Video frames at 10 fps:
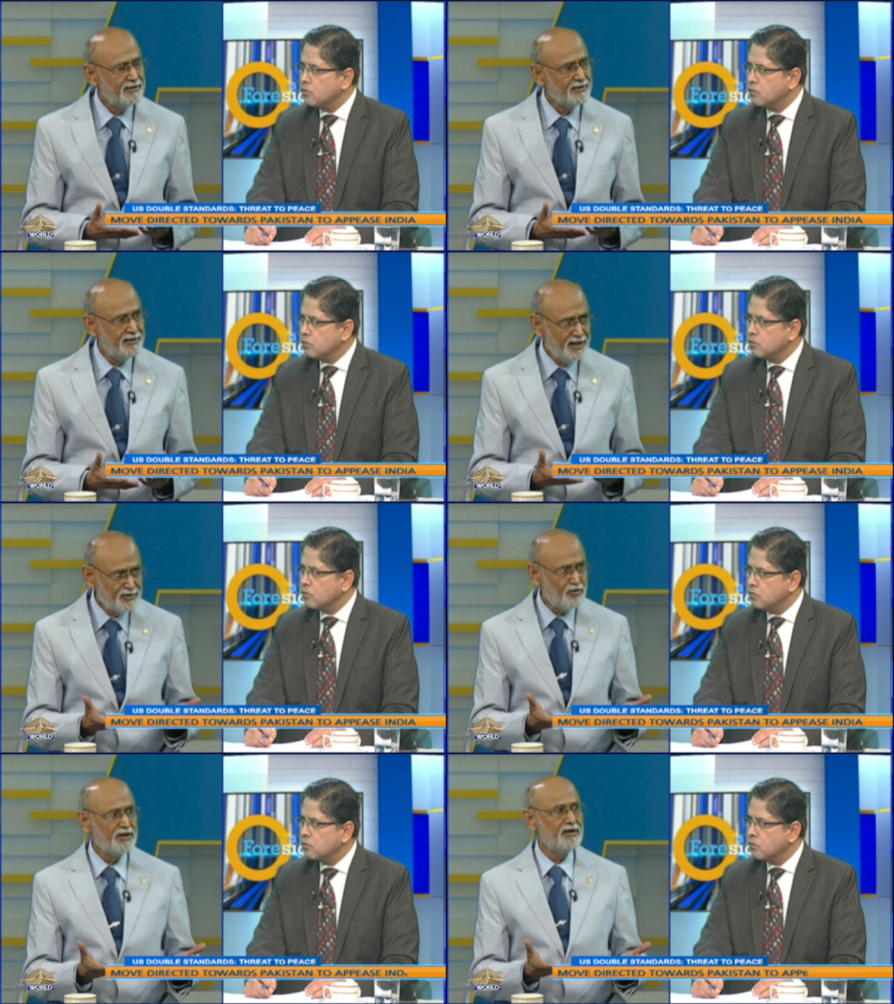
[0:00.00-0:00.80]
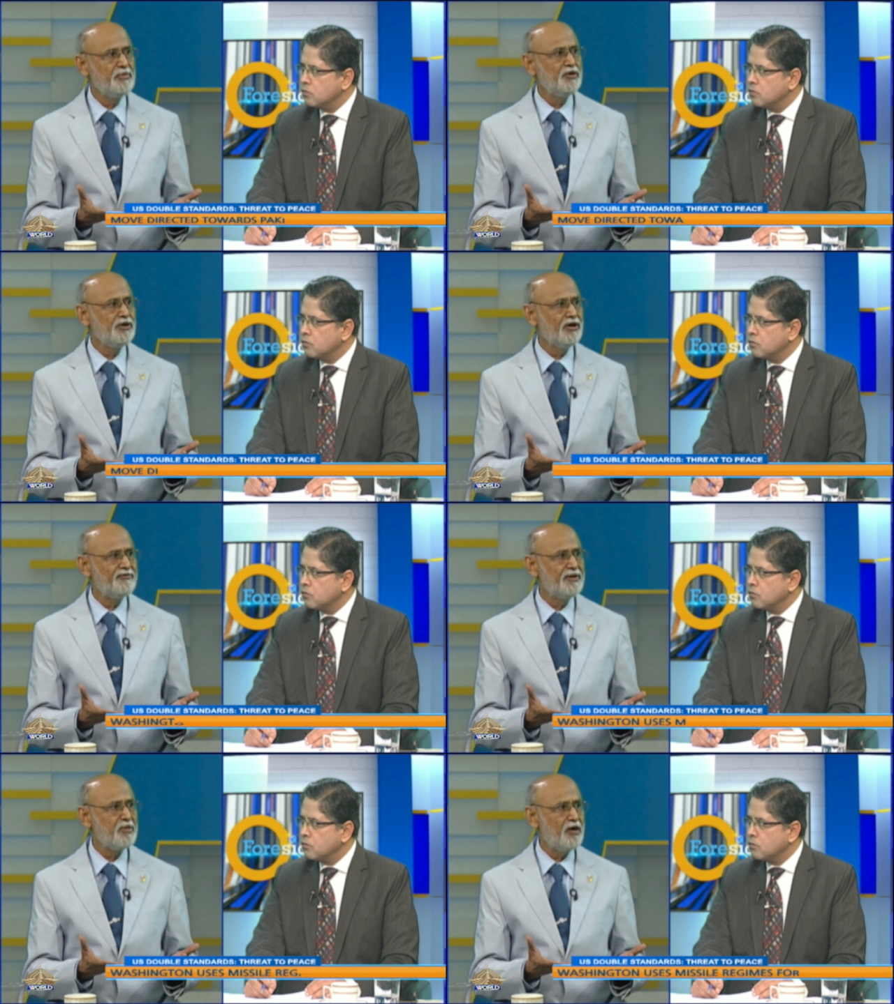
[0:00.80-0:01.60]
Speaker 1: That is what the beauty of
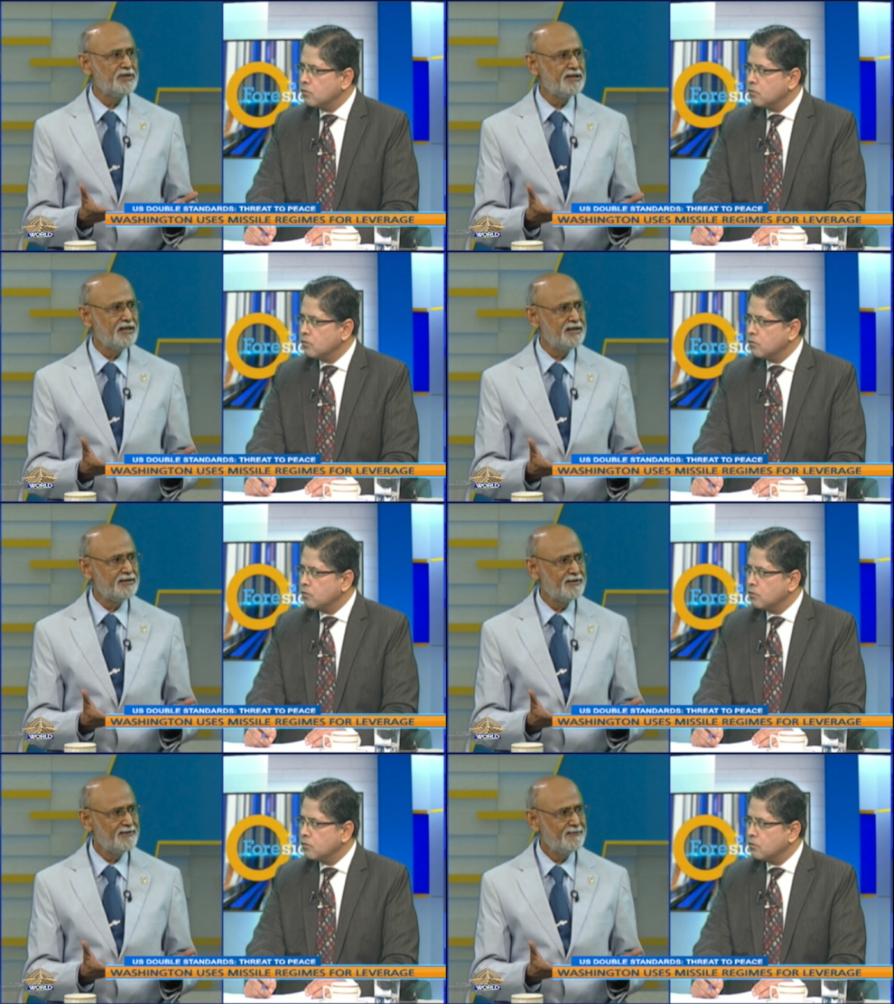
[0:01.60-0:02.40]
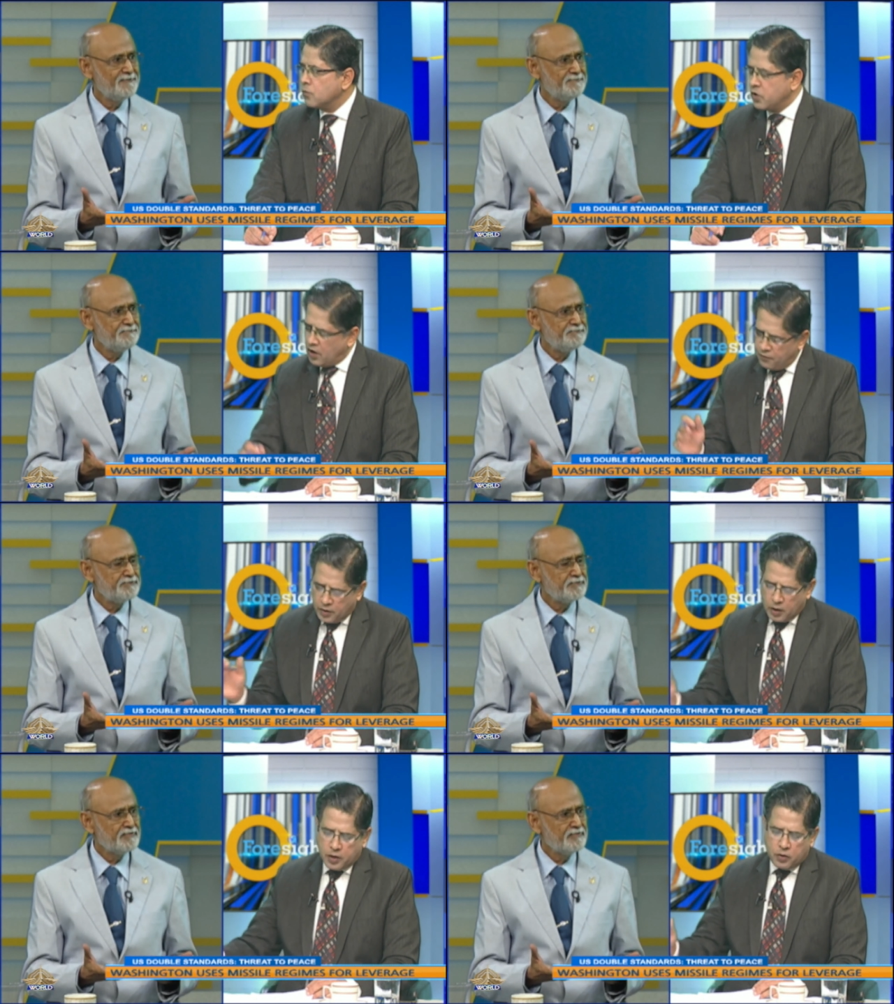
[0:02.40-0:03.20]
diplomacy is.
Speaker 2: Definitely,
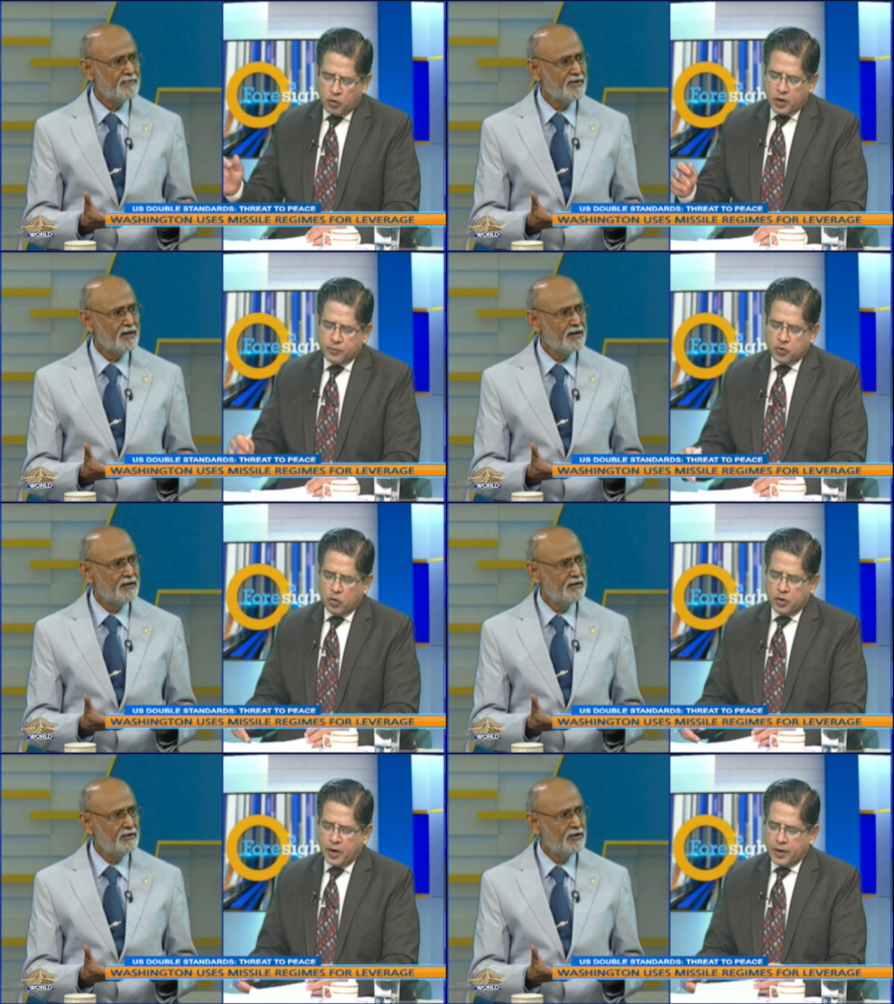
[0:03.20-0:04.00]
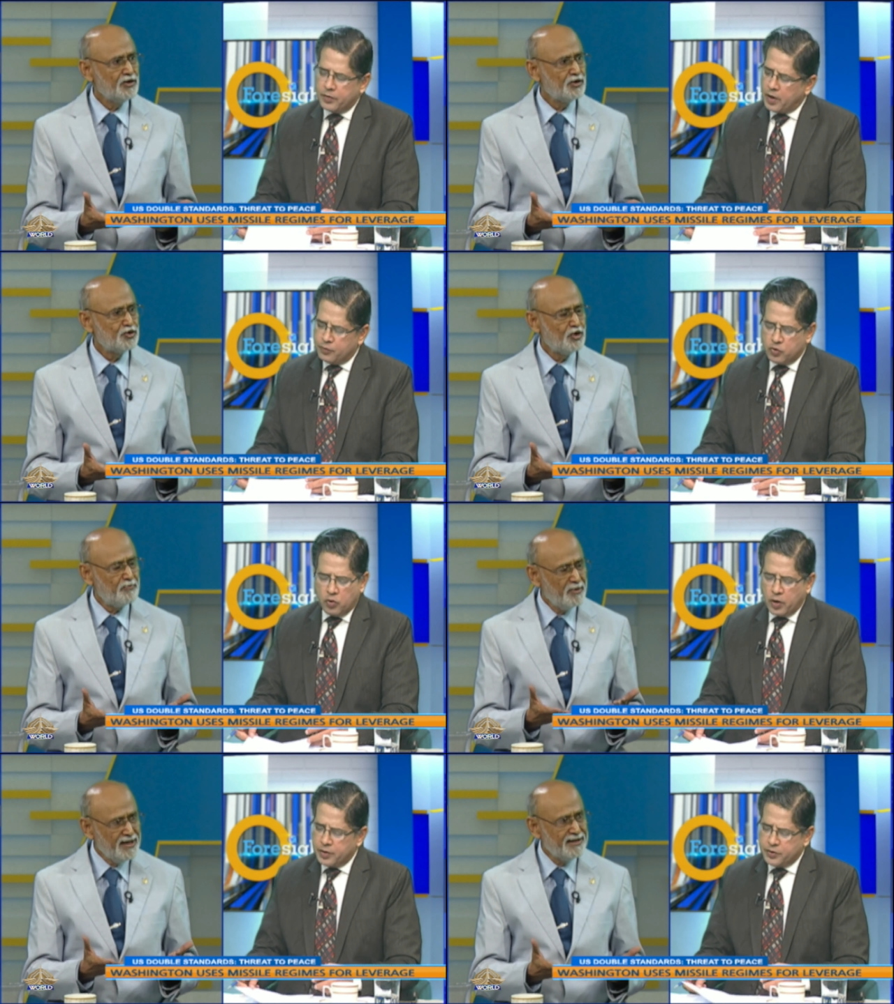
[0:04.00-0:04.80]
you are absolutely right. Absolutely so right.
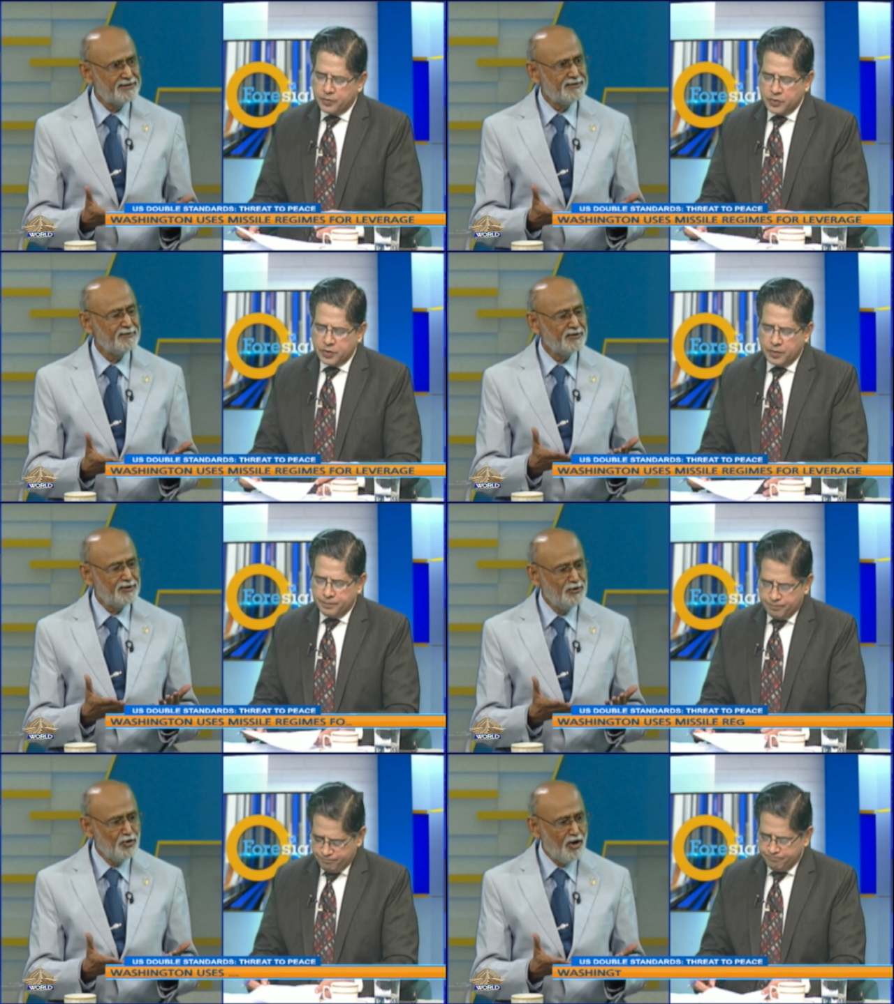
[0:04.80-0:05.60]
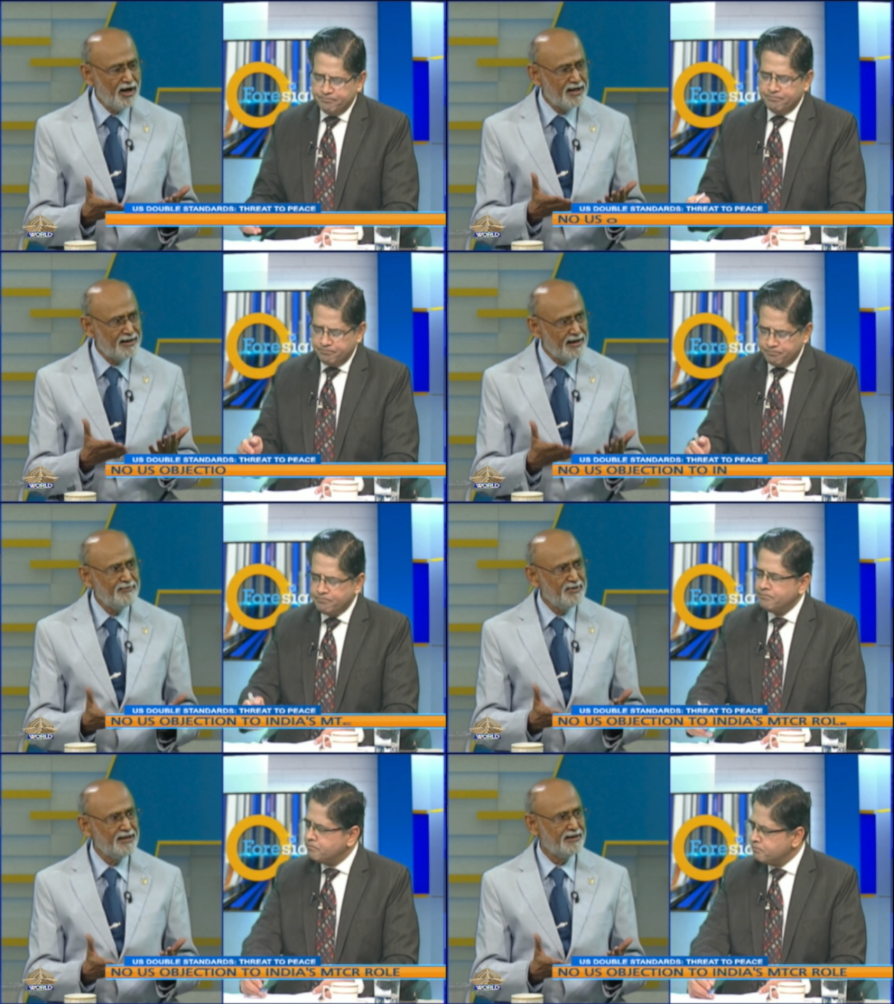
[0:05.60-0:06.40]
So, please
Speaker 1: do mm. not tell
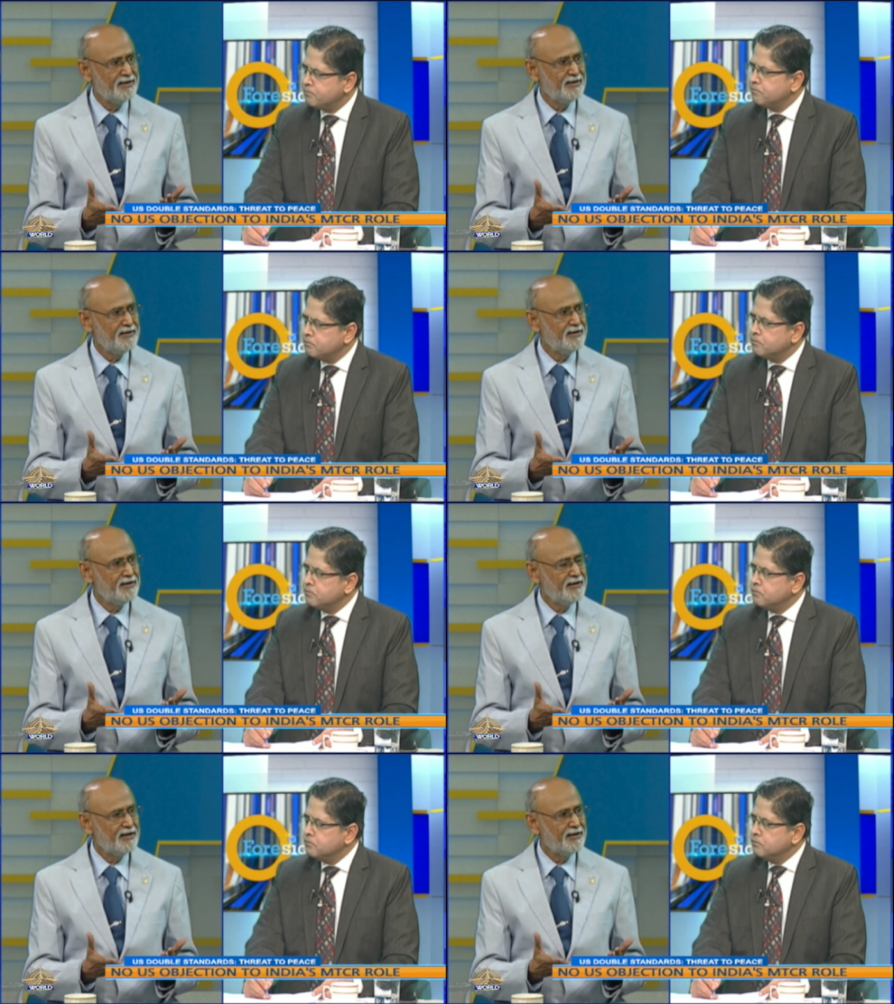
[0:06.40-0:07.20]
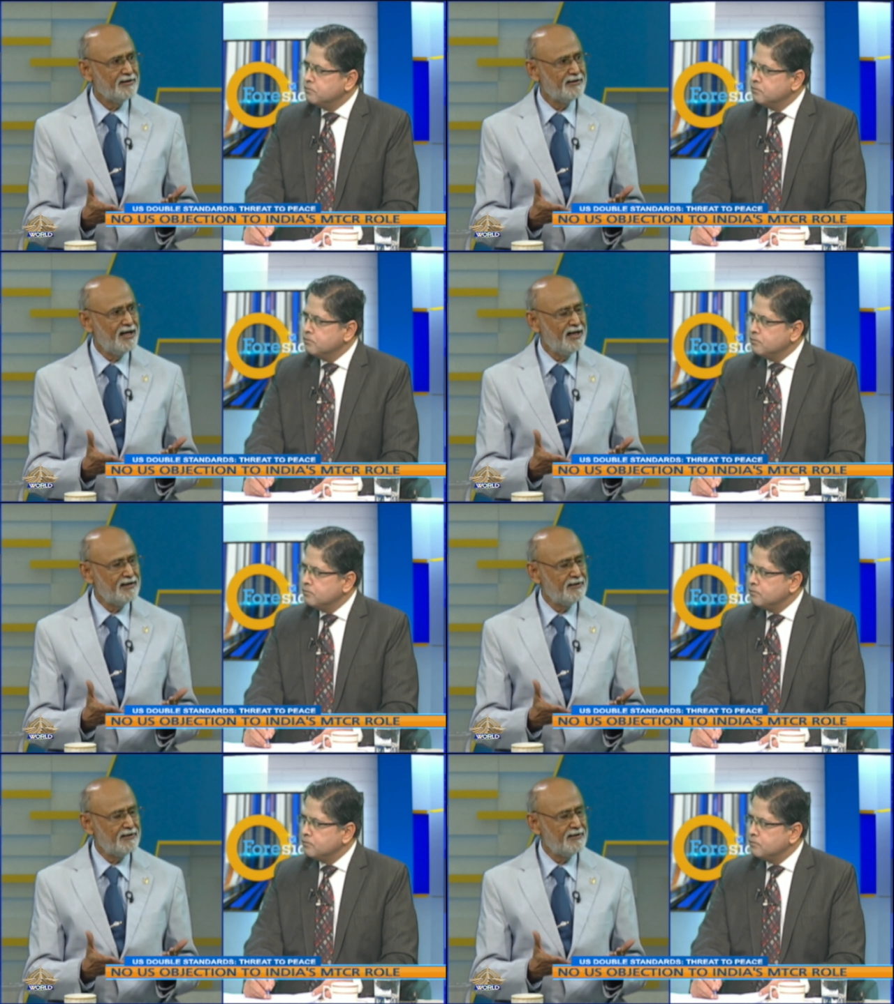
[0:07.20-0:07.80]
me that